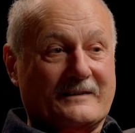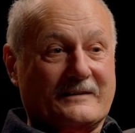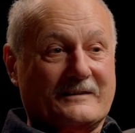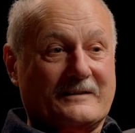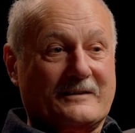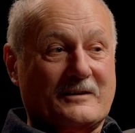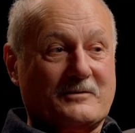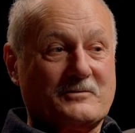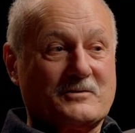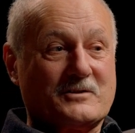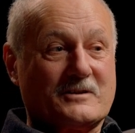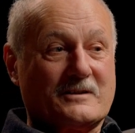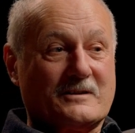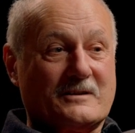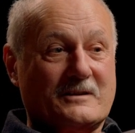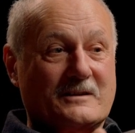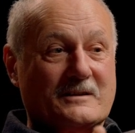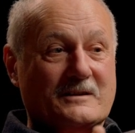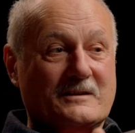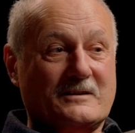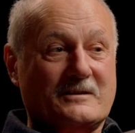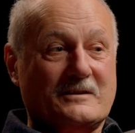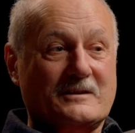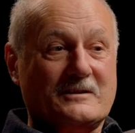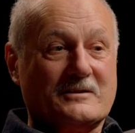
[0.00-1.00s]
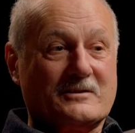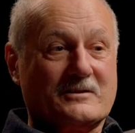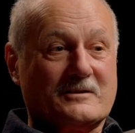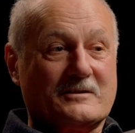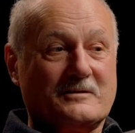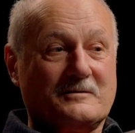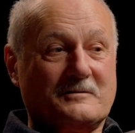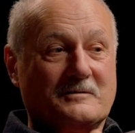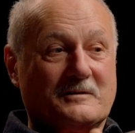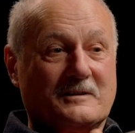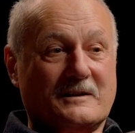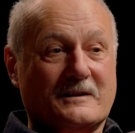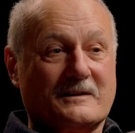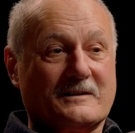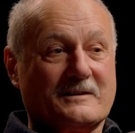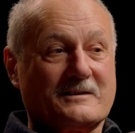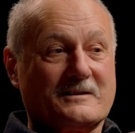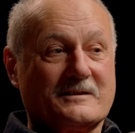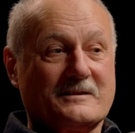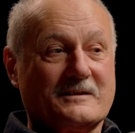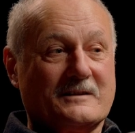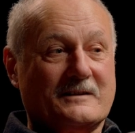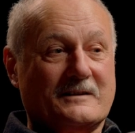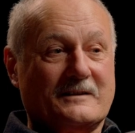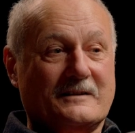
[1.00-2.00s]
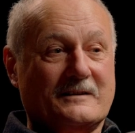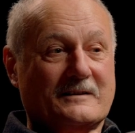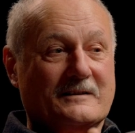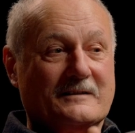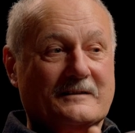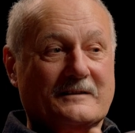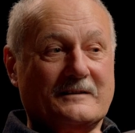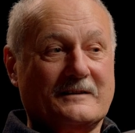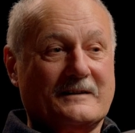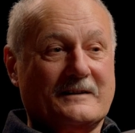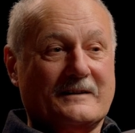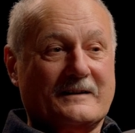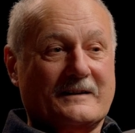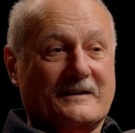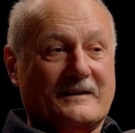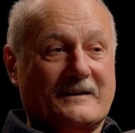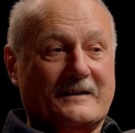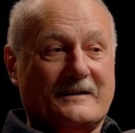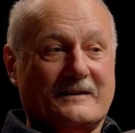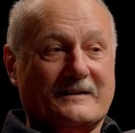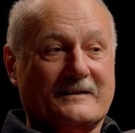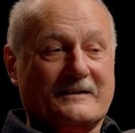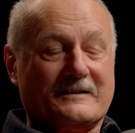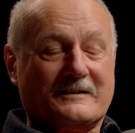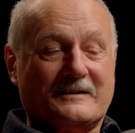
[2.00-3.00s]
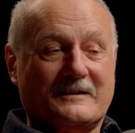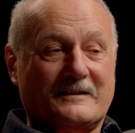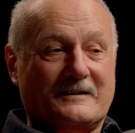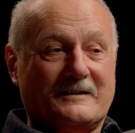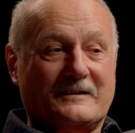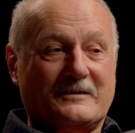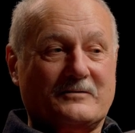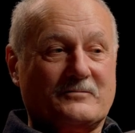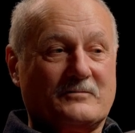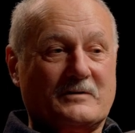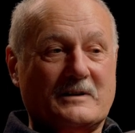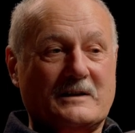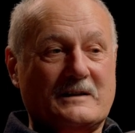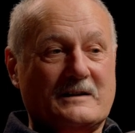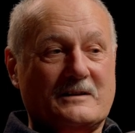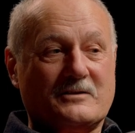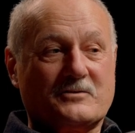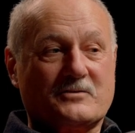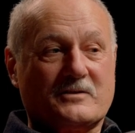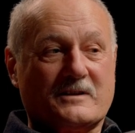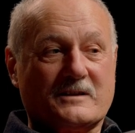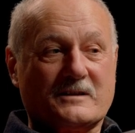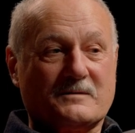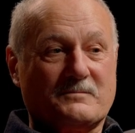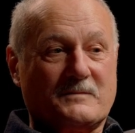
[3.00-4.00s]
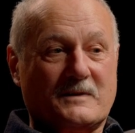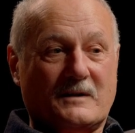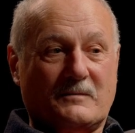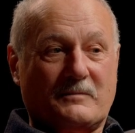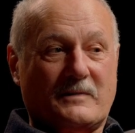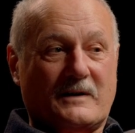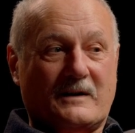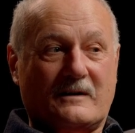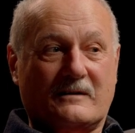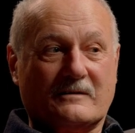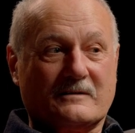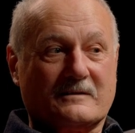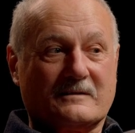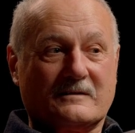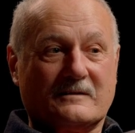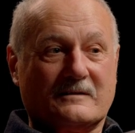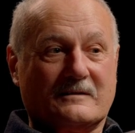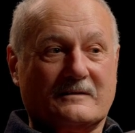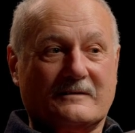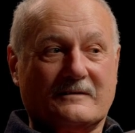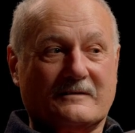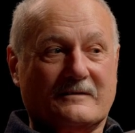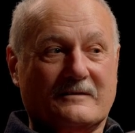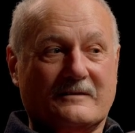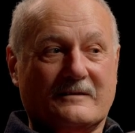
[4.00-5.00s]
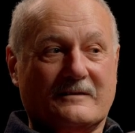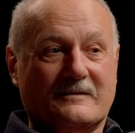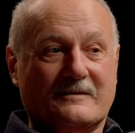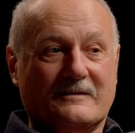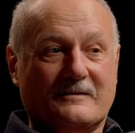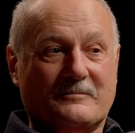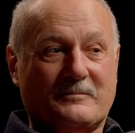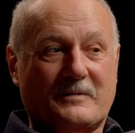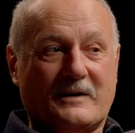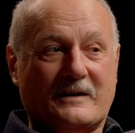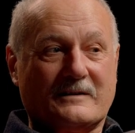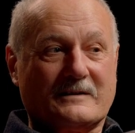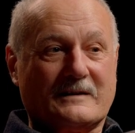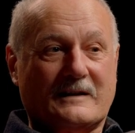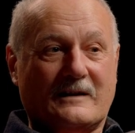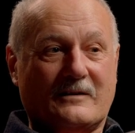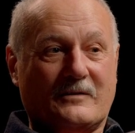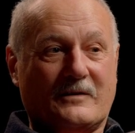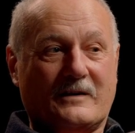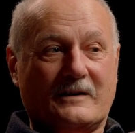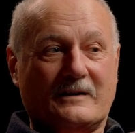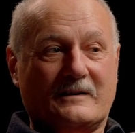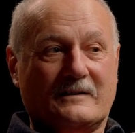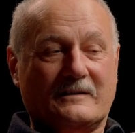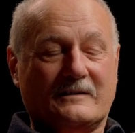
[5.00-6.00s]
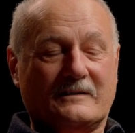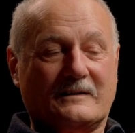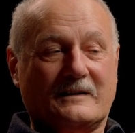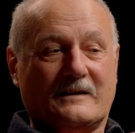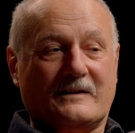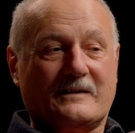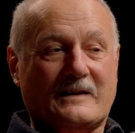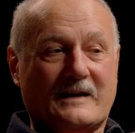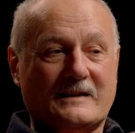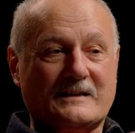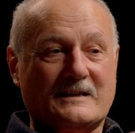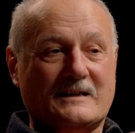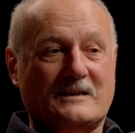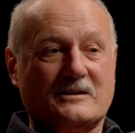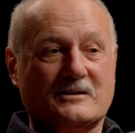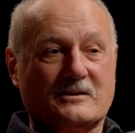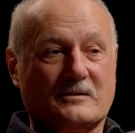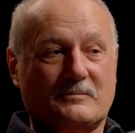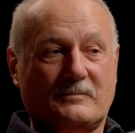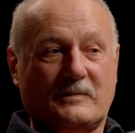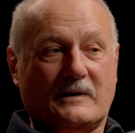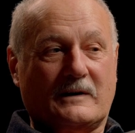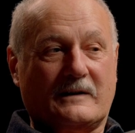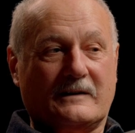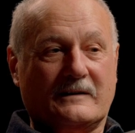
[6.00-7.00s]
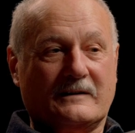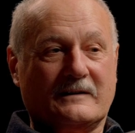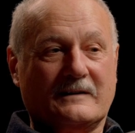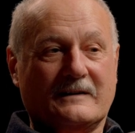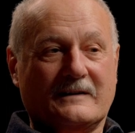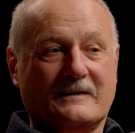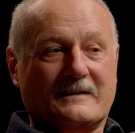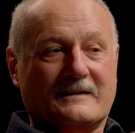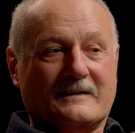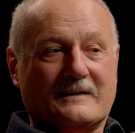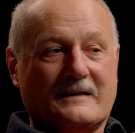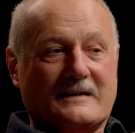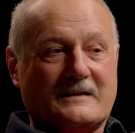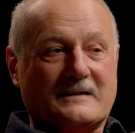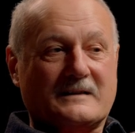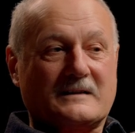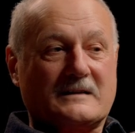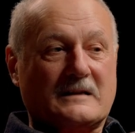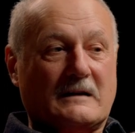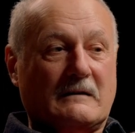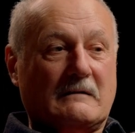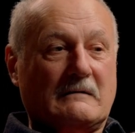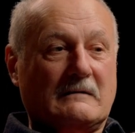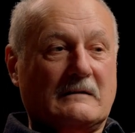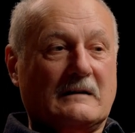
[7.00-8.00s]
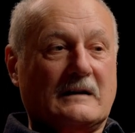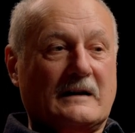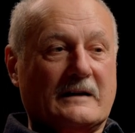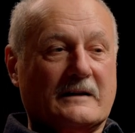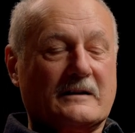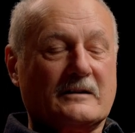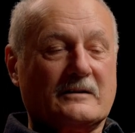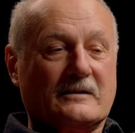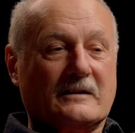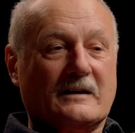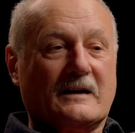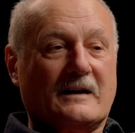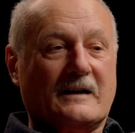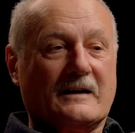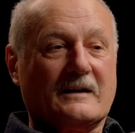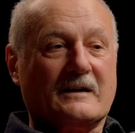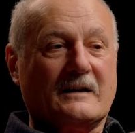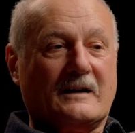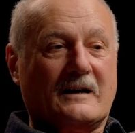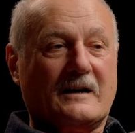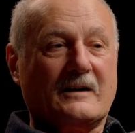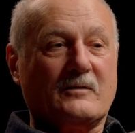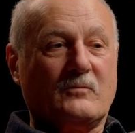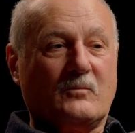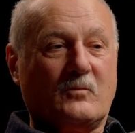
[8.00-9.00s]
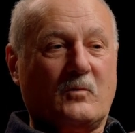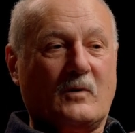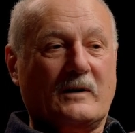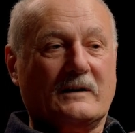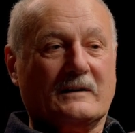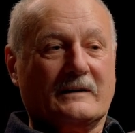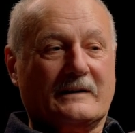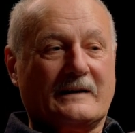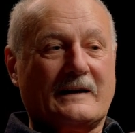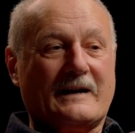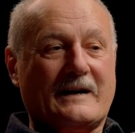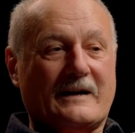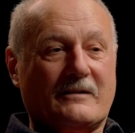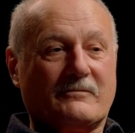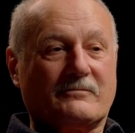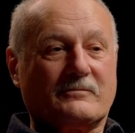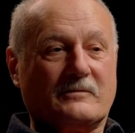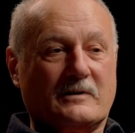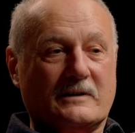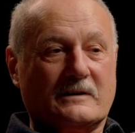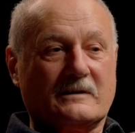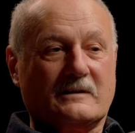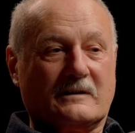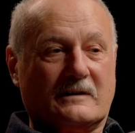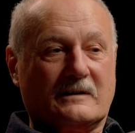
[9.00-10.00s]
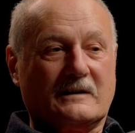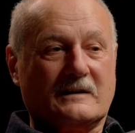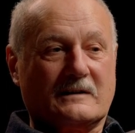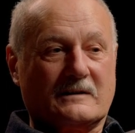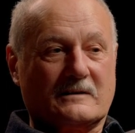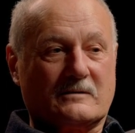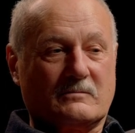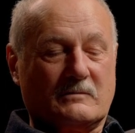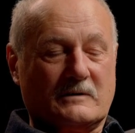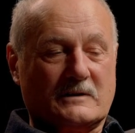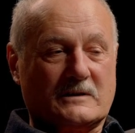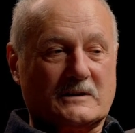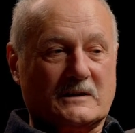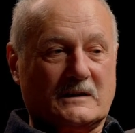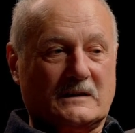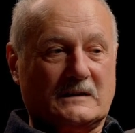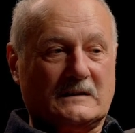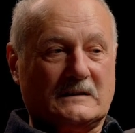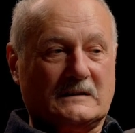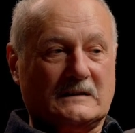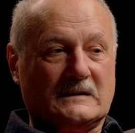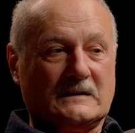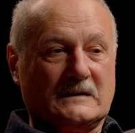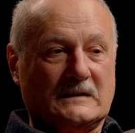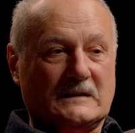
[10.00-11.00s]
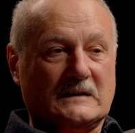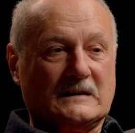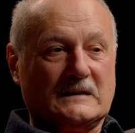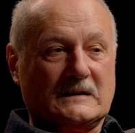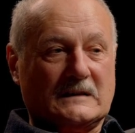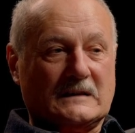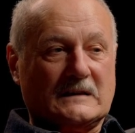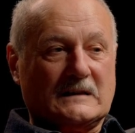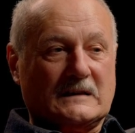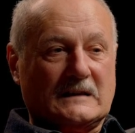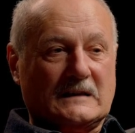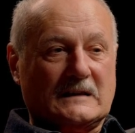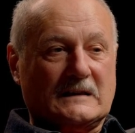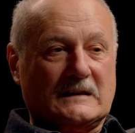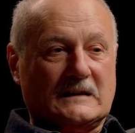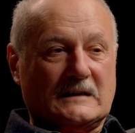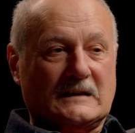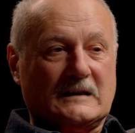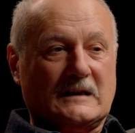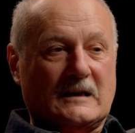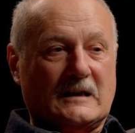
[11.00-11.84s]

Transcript: those the, these two things, uh, uh, it really interests me about about how they that, that interplay. So I can I, I will and have written things which are uh,